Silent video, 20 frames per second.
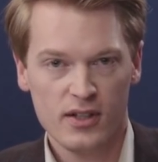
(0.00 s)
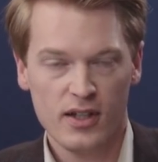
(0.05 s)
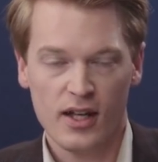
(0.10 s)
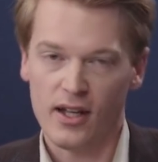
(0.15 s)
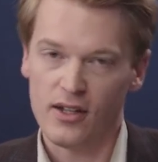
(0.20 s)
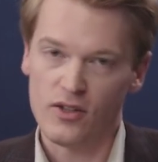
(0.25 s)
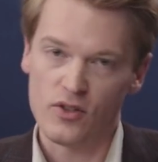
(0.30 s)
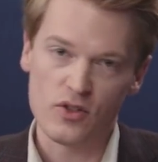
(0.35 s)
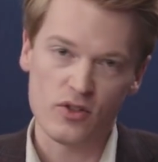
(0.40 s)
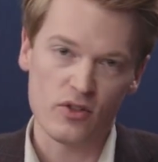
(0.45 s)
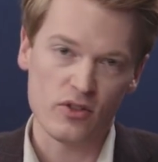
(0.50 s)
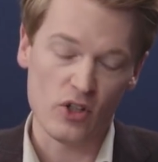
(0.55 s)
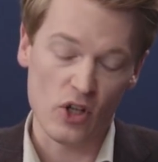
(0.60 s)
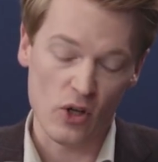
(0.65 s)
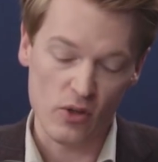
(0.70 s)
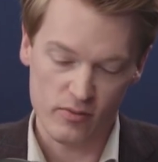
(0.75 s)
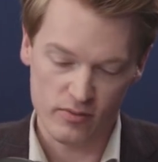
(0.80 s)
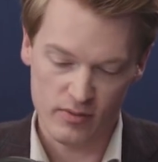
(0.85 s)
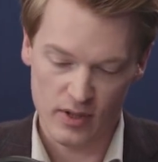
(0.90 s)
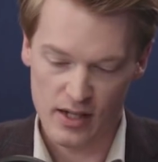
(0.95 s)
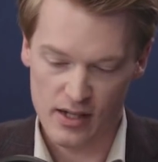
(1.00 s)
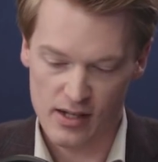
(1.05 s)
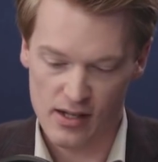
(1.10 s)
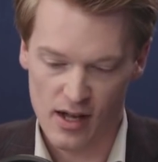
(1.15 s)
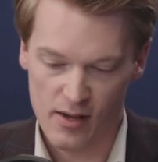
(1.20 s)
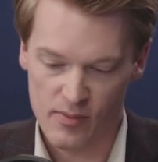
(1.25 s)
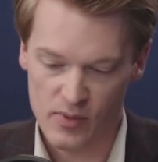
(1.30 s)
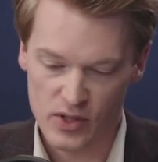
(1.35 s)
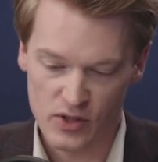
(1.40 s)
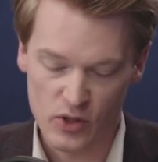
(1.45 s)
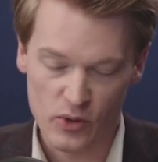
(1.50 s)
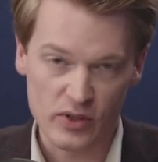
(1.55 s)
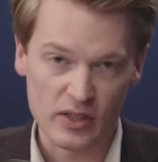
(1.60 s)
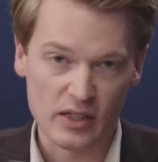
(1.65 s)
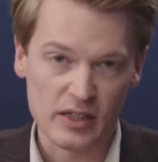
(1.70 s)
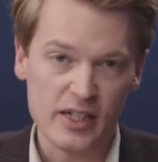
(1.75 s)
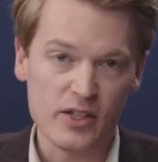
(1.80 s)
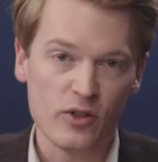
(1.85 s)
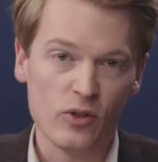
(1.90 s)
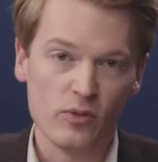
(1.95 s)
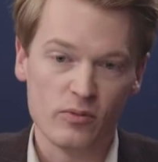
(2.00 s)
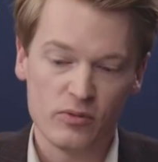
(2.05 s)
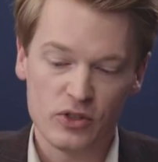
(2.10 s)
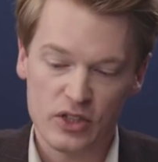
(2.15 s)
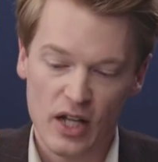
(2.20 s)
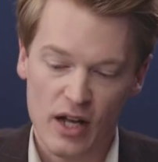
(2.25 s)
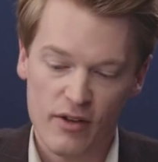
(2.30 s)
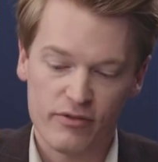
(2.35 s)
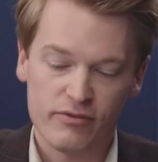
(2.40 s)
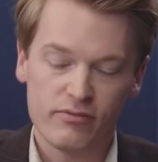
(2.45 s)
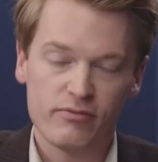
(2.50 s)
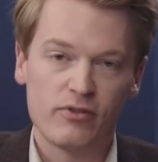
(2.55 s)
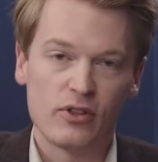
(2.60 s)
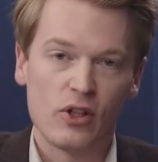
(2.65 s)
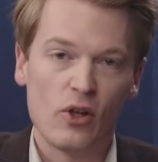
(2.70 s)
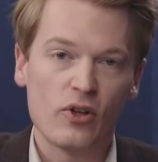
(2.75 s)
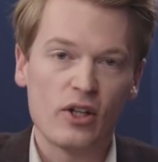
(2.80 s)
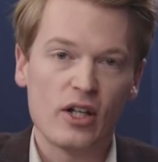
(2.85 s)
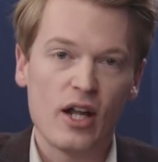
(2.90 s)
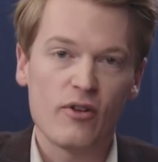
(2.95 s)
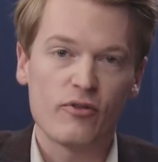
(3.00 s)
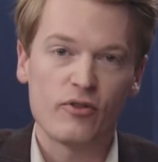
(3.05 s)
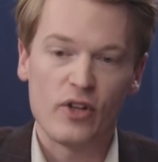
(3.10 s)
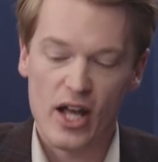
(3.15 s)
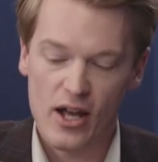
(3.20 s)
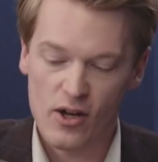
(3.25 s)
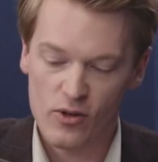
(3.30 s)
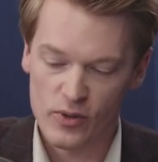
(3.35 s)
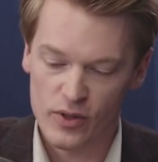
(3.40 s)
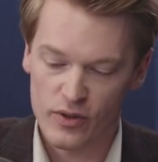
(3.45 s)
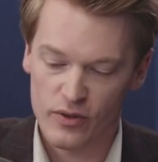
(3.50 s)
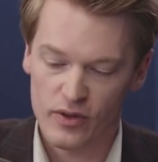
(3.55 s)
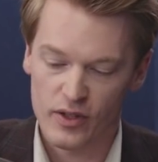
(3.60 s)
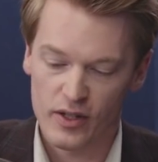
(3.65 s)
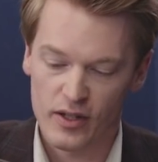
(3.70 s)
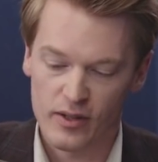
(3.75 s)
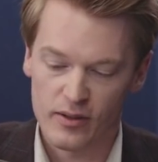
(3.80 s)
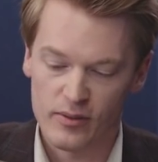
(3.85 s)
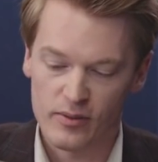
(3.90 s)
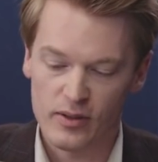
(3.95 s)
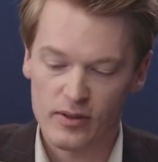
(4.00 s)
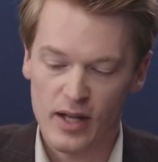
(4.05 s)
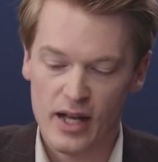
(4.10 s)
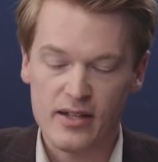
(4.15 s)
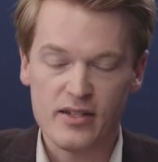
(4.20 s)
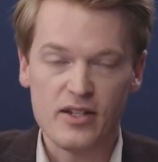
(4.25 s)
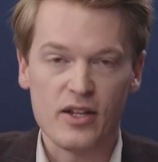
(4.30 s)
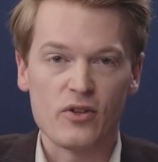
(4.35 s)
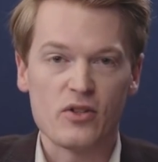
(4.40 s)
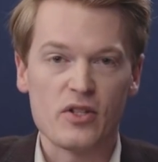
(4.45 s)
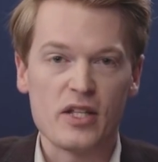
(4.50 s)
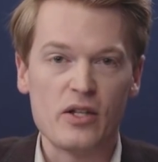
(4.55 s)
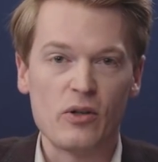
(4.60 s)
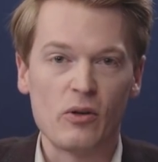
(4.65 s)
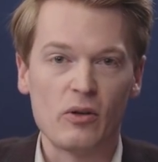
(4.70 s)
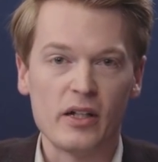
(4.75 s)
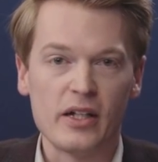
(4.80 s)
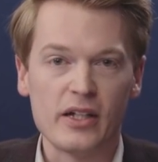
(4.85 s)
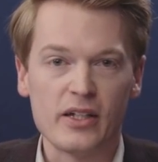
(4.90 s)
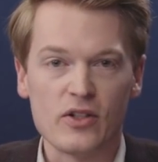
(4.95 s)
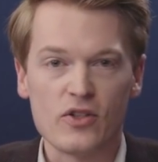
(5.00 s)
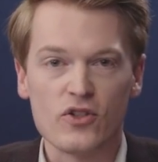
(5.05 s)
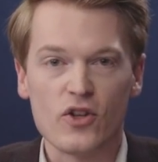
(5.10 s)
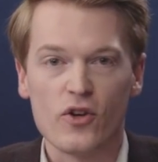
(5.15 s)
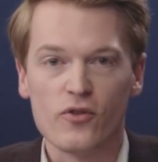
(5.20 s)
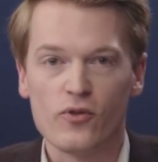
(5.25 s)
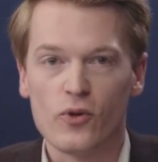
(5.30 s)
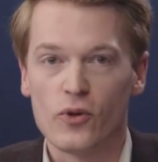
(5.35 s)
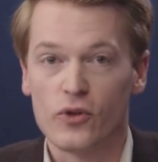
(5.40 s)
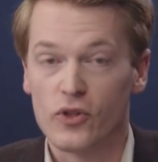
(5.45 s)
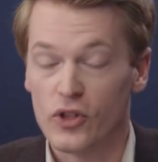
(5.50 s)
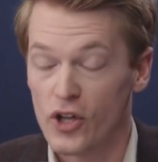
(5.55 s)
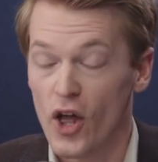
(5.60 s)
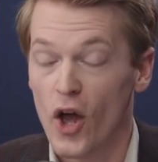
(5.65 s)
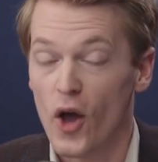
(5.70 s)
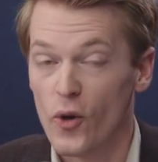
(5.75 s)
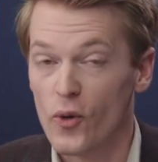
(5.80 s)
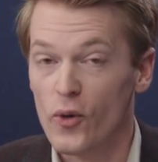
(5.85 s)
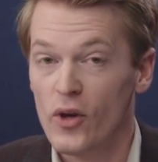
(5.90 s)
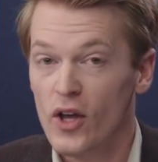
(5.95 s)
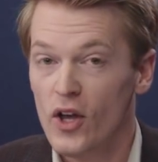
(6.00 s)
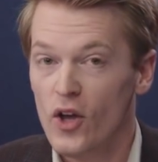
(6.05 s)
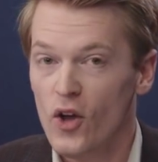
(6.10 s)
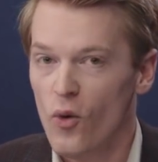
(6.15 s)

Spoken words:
And, you know, I've been doing the legal stuff for long enough now with ACL's legal clinic and so forth to know,